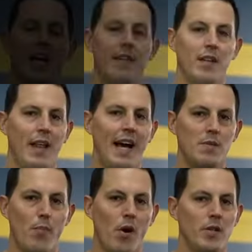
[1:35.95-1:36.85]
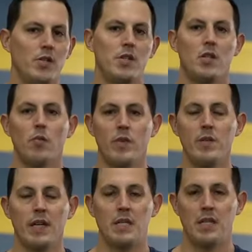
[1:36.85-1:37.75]
And the last part is just a
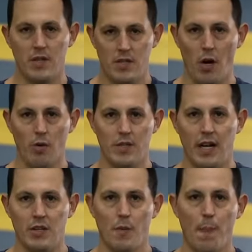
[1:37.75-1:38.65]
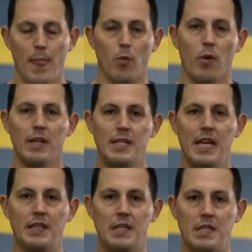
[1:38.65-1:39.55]
remix of a toe touch. We're going to
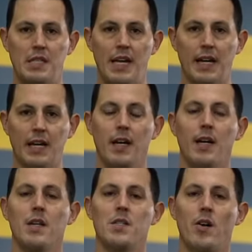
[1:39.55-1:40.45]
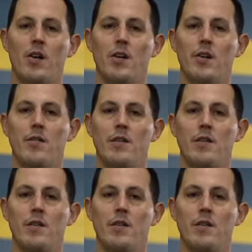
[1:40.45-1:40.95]
take the stick, start on our